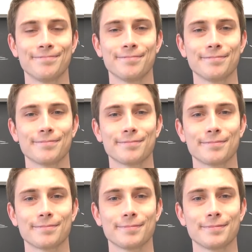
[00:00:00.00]

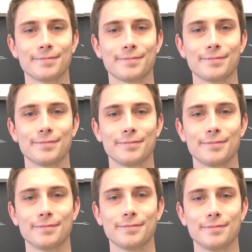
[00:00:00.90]

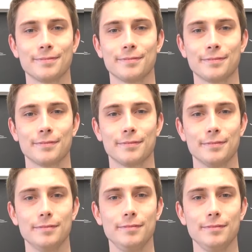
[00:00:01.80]

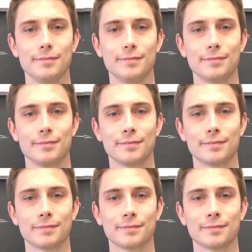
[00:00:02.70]

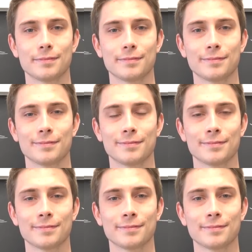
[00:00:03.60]
Nothing is said.